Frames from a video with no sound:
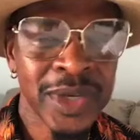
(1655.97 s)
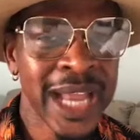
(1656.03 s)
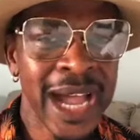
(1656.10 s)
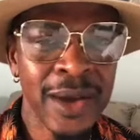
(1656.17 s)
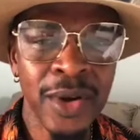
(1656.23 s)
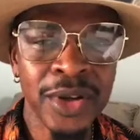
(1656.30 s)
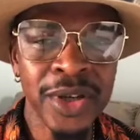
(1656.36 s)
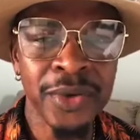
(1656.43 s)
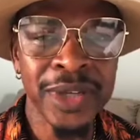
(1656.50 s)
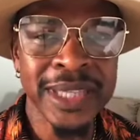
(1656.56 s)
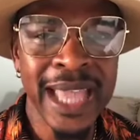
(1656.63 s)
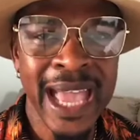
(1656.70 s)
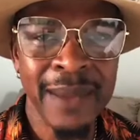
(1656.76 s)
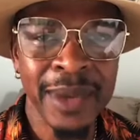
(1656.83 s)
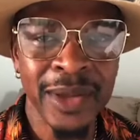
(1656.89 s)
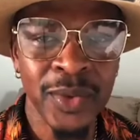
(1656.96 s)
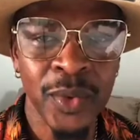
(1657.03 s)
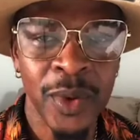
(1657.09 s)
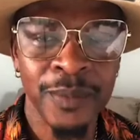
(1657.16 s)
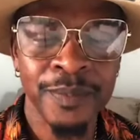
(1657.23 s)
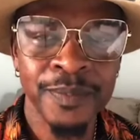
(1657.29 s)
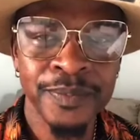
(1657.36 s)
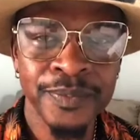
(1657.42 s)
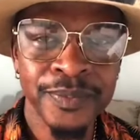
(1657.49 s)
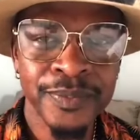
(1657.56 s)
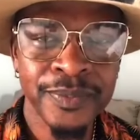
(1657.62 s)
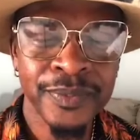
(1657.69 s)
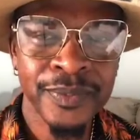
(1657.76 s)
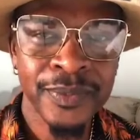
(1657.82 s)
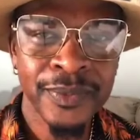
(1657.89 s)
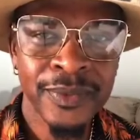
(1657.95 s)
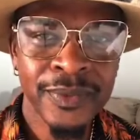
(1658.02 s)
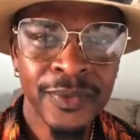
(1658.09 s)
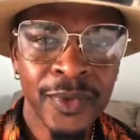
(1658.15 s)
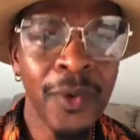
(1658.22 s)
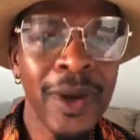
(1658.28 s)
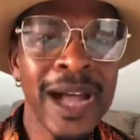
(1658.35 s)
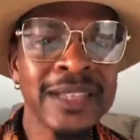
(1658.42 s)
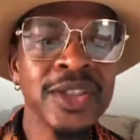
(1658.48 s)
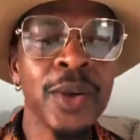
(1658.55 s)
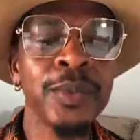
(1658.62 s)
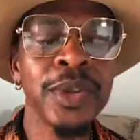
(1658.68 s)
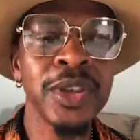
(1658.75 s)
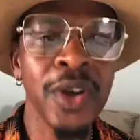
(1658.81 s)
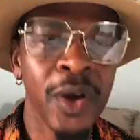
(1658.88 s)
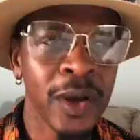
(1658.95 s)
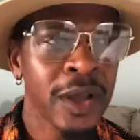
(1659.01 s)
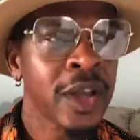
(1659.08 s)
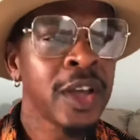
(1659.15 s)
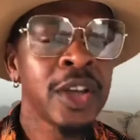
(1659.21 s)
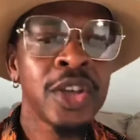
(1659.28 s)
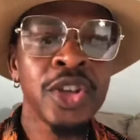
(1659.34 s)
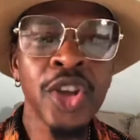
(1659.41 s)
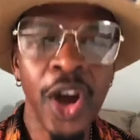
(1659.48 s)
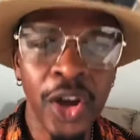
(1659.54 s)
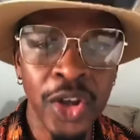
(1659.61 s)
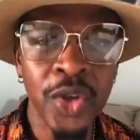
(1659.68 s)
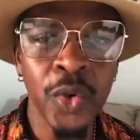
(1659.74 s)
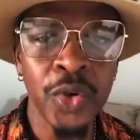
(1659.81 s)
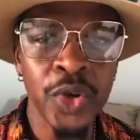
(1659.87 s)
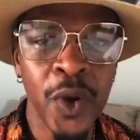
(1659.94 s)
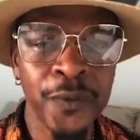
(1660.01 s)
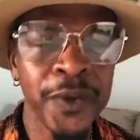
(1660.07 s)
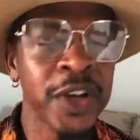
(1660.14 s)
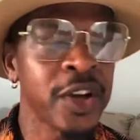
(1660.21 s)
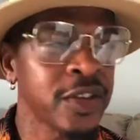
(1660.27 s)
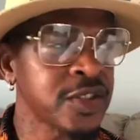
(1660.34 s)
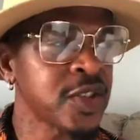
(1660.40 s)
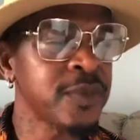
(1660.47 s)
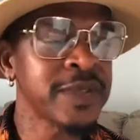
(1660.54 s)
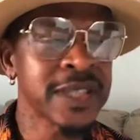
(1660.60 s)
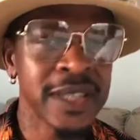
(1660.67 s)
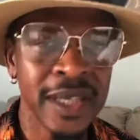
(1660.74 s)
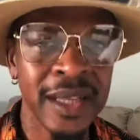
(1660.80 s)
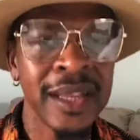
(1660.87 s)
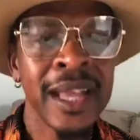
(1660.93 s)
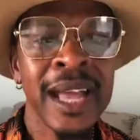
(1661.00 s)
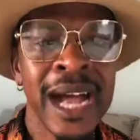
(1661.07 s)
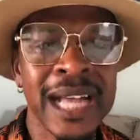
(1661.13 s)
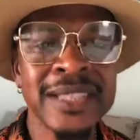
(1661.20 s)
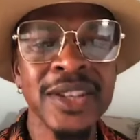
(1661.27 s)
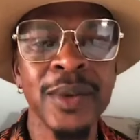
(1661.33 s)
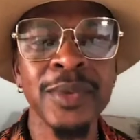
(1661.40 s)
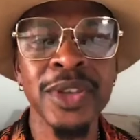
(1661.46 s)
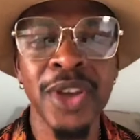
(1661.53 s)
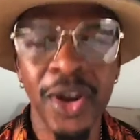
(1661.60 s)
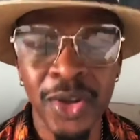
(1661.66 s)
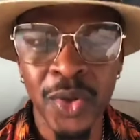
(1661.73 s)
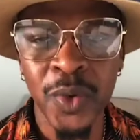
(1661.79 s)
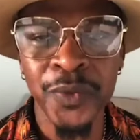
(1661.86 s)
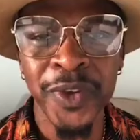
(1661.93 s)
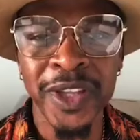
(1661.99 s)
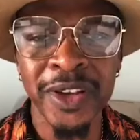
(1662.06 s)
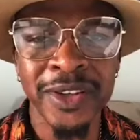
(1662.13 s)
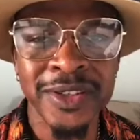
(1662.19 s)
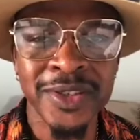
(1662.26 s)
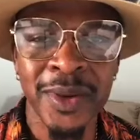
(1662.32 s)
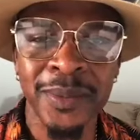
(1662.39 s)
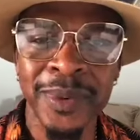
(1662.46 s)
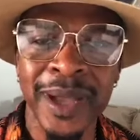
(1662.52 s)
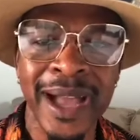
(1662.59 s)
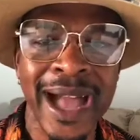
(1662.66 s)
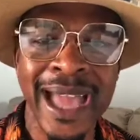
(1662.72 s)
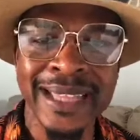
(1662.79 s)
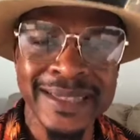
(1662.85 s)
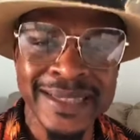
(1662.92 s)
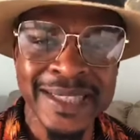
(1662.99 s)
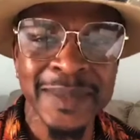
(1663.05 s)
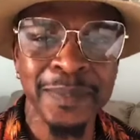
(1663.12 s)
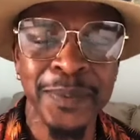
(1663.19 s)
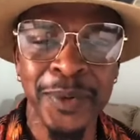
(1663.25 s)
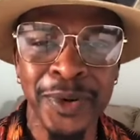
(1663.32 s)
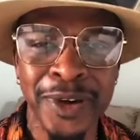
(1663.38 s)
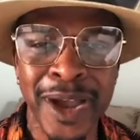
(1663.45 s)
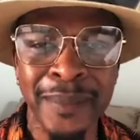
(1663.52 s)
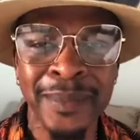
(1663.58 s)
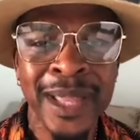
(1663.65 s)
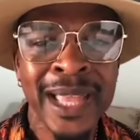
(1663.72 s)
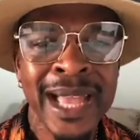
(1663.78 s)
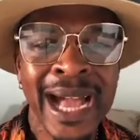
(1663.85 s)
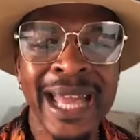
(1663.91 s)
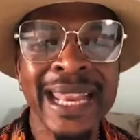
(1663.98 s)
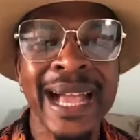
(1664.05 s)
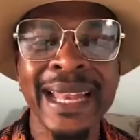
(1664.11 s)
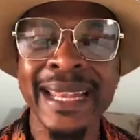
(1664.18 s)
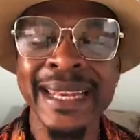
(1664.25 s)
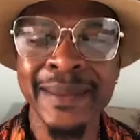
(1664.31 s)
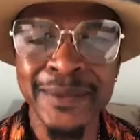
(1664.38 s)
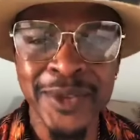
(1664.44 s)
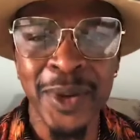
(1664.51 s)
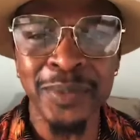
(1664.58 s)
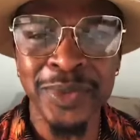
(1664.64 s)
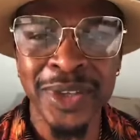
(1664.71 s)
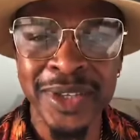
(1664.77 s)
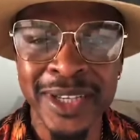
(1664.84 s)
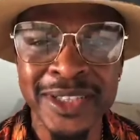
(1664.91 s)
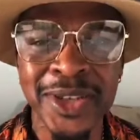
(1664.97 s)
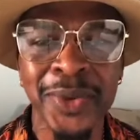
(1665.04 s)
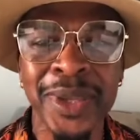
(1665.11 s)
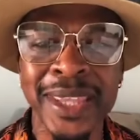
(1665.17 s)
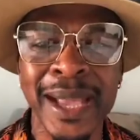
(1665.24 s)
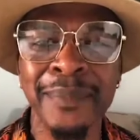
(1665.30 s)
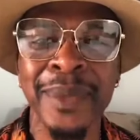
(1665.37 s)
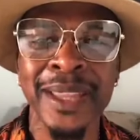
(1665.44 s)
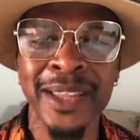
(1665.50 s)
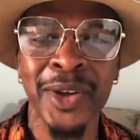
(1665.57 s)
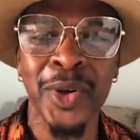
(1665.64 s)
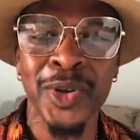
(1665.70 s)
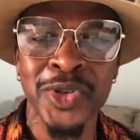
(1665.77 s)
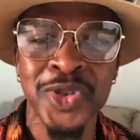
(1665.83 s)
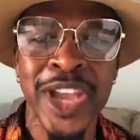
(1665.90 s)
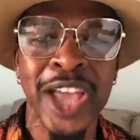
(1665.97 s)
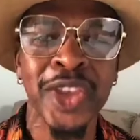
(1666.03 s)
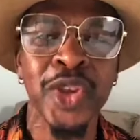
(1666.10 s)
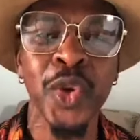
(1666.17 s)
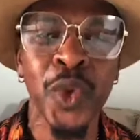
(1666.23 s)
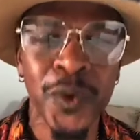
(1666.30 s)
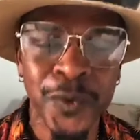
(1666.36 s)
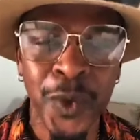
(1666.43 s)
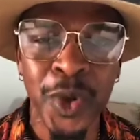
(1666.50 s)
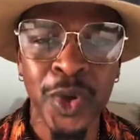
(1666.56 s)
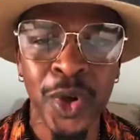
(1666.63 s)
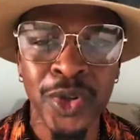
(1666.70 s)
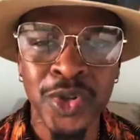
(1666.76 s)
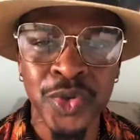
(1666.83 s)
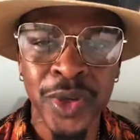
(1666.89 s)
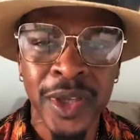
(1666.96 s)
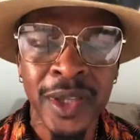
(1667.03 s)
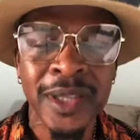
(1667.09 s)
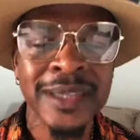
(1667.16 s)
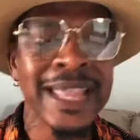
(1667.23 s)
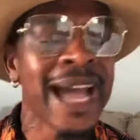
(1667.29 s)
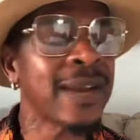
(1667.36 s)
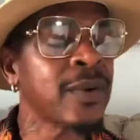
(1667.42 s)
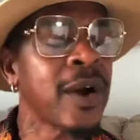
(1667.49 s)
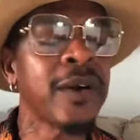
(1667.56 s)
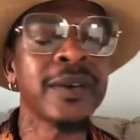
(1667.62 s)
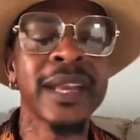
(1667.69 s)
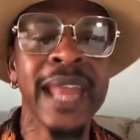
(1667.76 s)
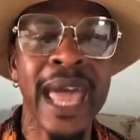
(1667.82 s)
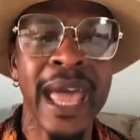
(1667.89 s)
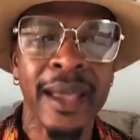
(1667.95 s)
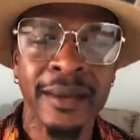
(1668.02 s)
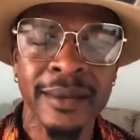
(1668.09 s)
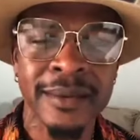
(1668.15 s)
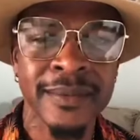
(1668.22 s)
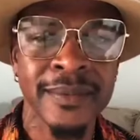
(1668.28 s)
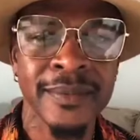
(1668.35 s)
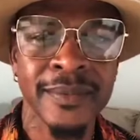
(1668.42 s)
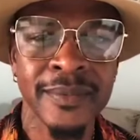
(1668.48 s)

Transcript: When I run a retirement home. We want some young youth now to learn some skill. And some young youth to learn some IT program. And all of them something there so we can make the country a youthful country. Turn where they there.